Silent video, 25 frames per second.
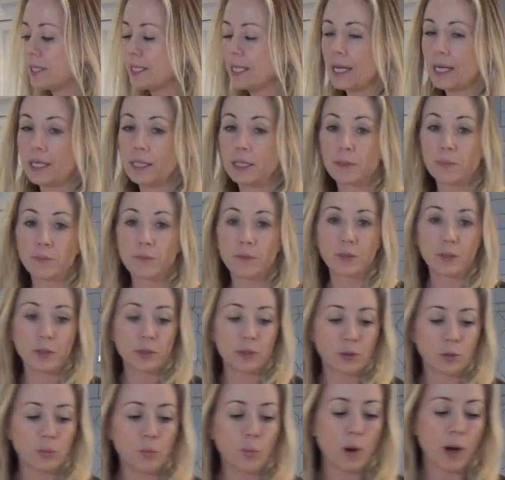to take some
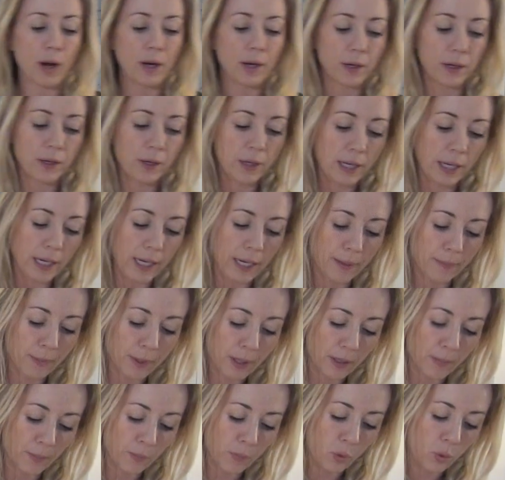filtered water, and I'm
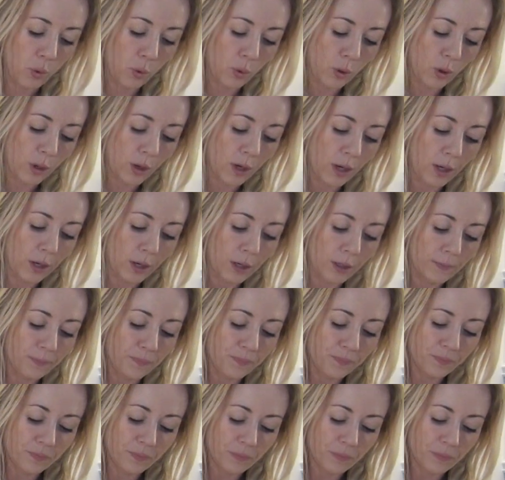going to pour